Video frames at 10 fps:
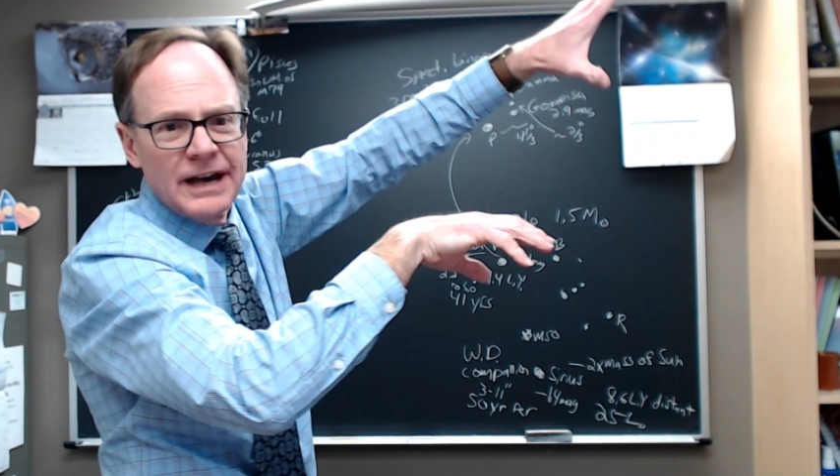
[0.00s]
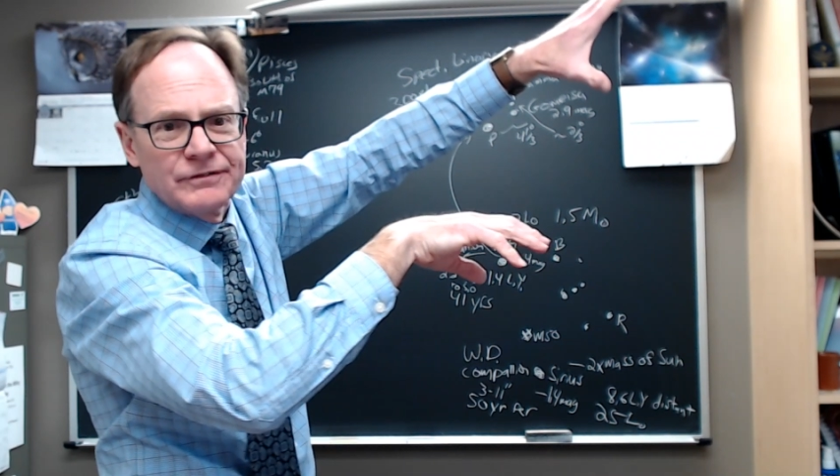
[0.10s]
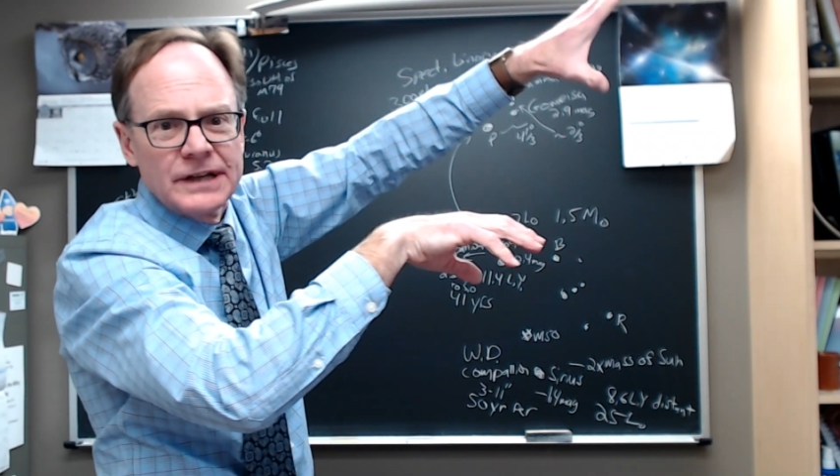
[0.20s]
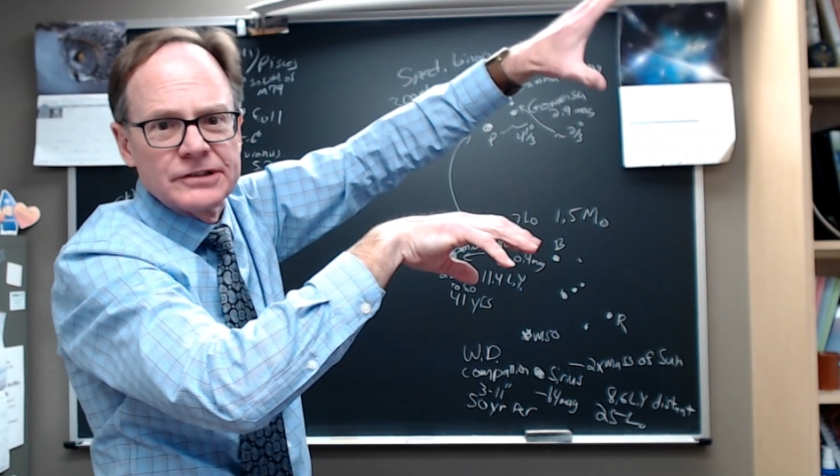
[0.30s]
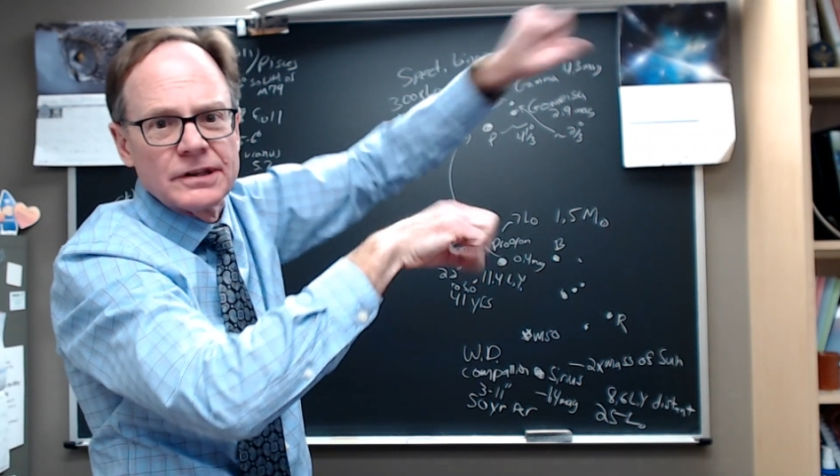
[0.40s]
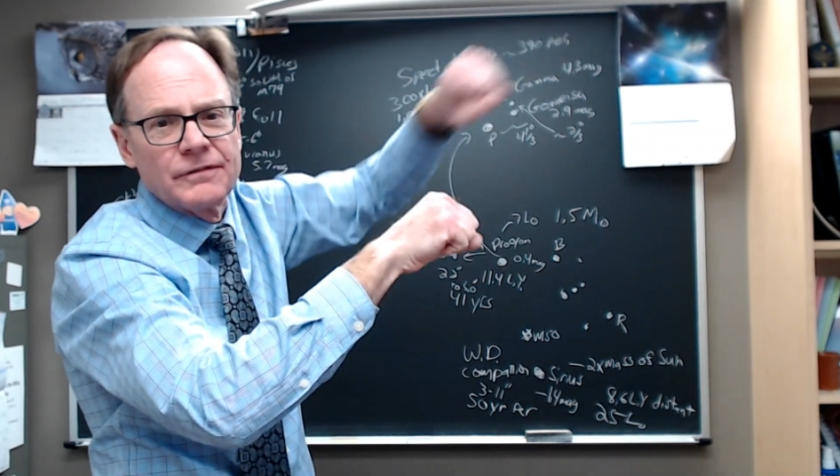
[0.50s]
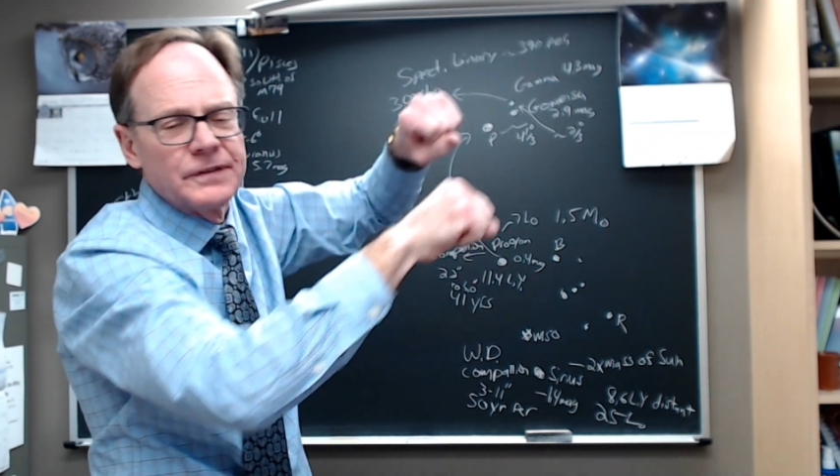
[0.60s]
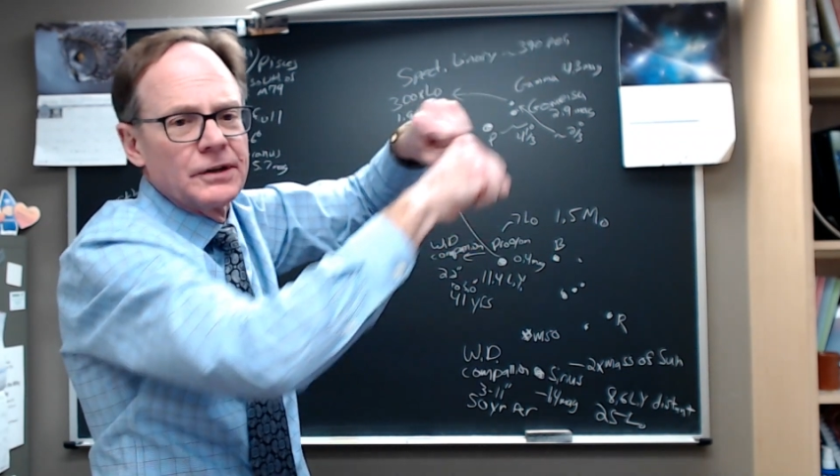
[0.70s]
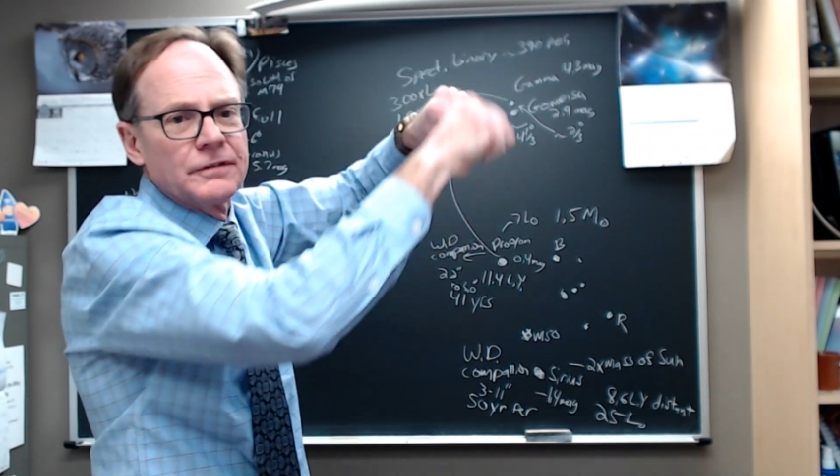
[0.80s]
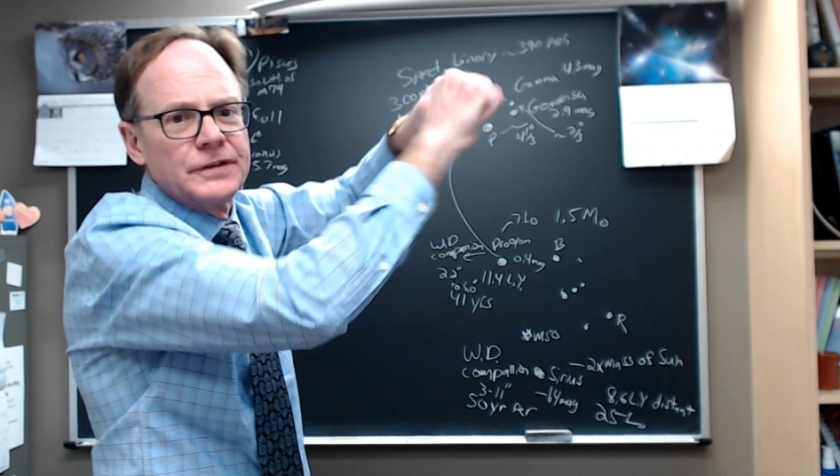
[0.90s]
left edge of the
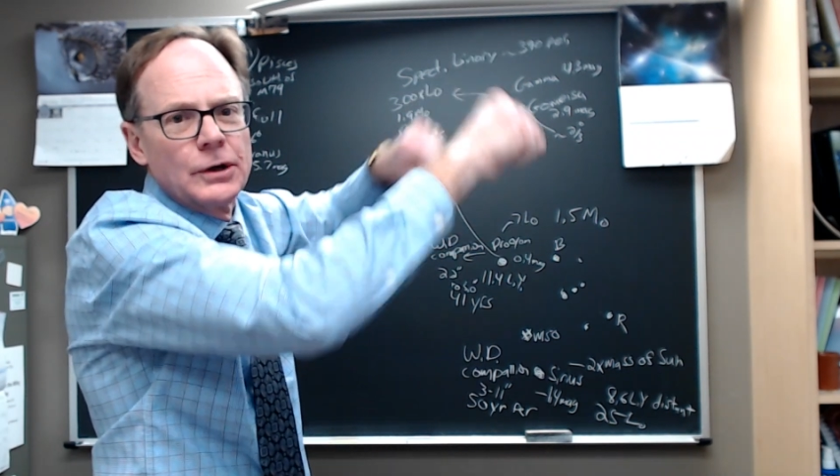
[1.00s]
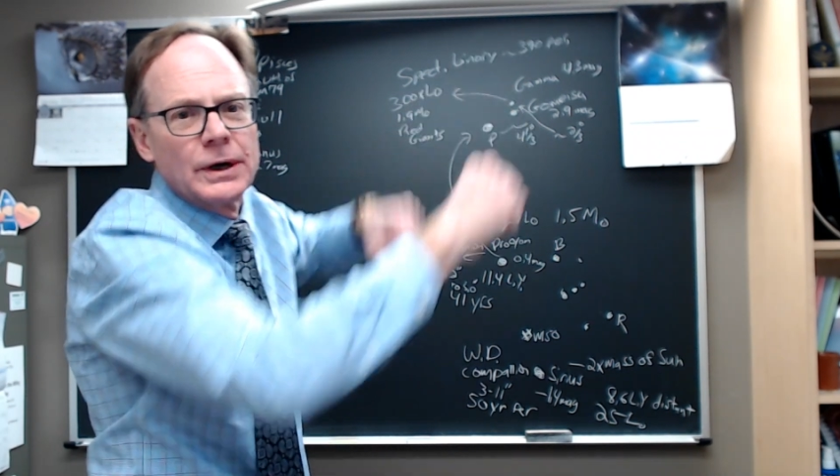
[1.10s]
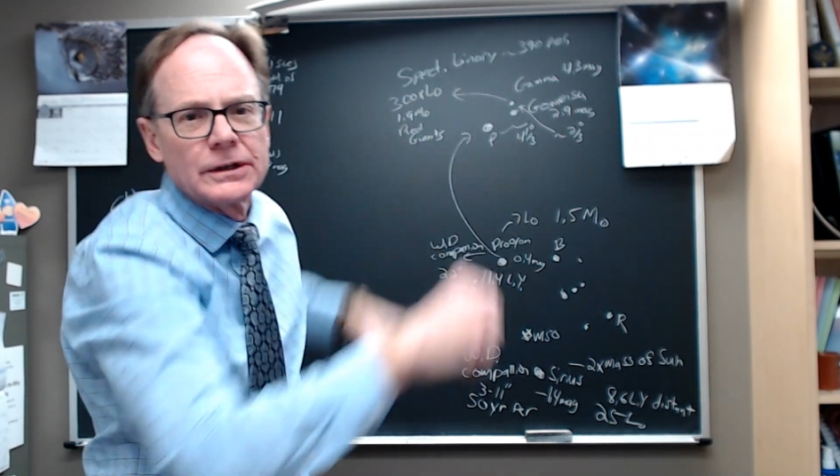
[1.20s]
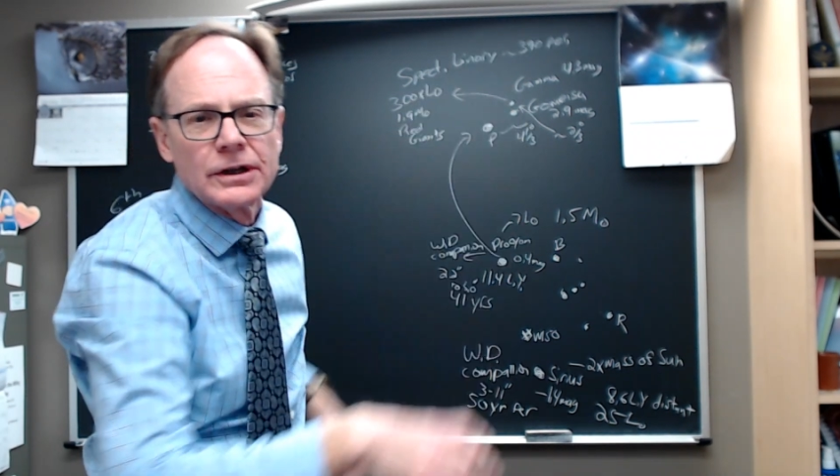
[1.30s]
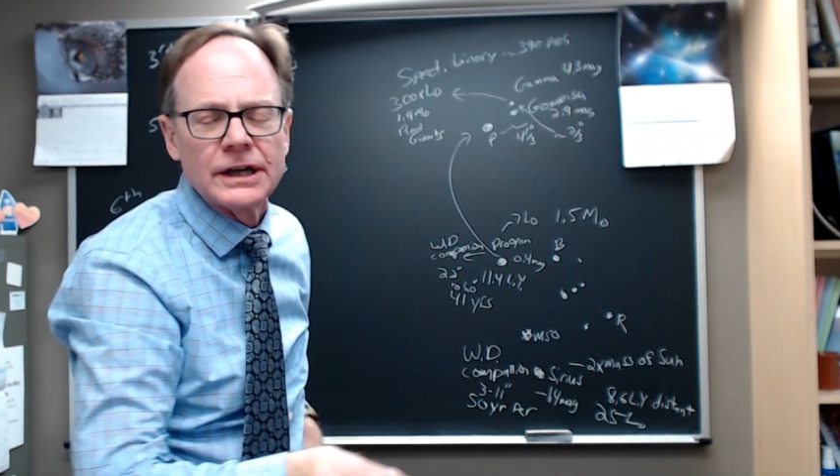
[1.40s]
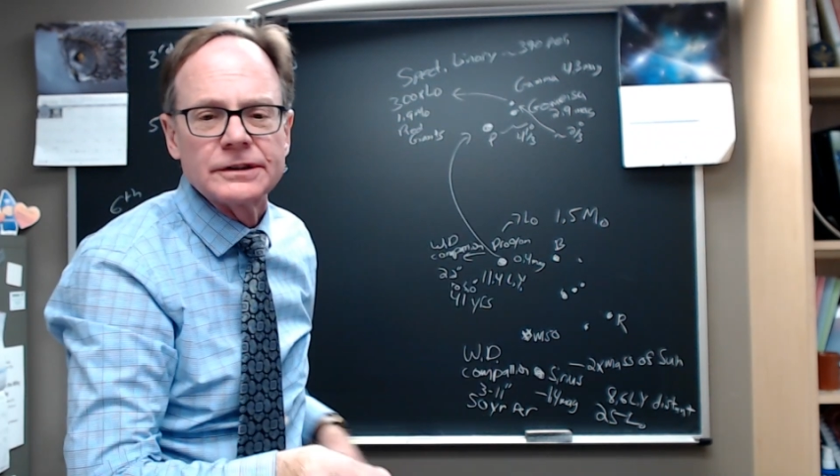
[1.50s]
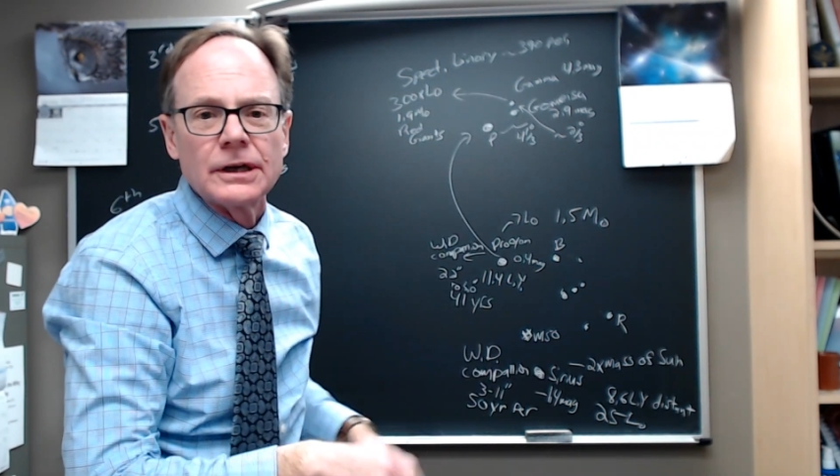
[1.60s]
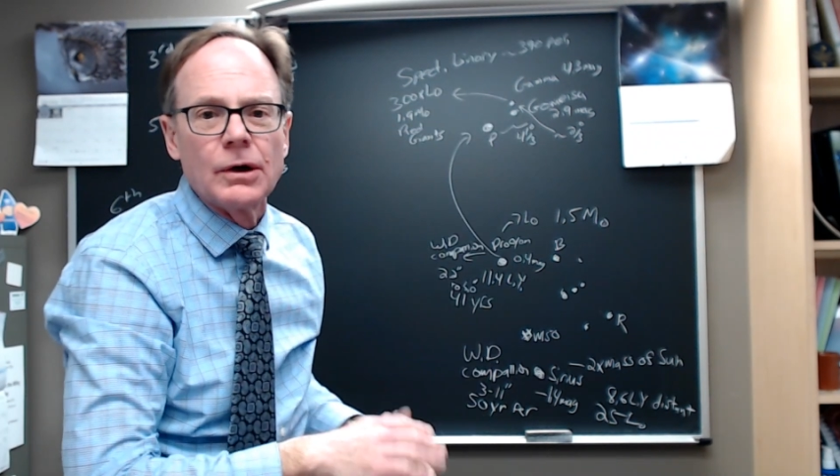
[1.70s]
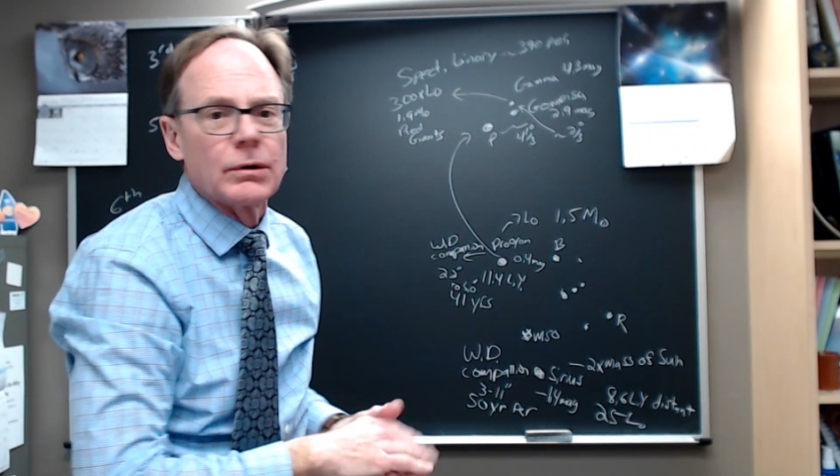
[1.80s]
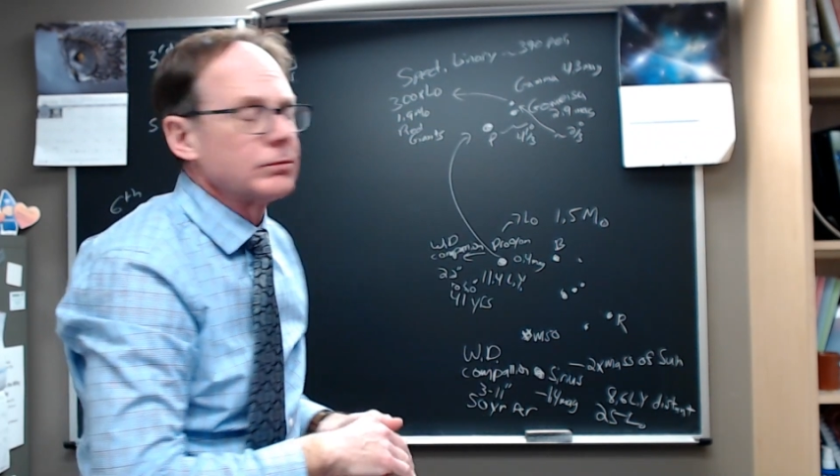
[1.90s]
field of view and look at the
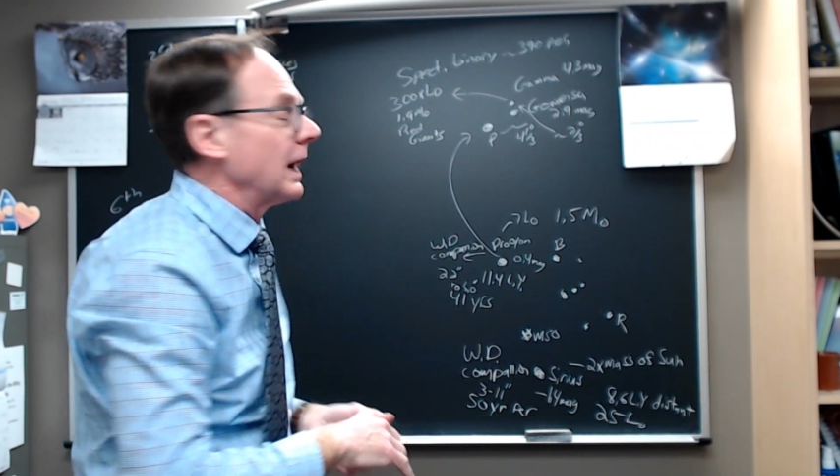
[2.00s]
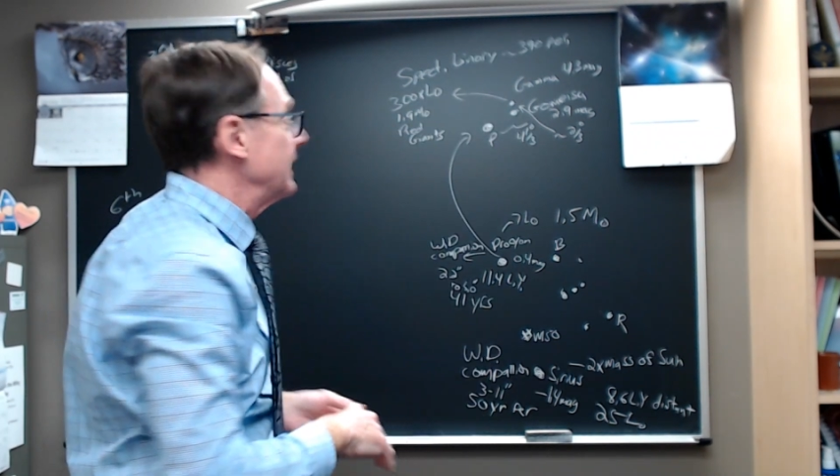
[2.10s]
lower right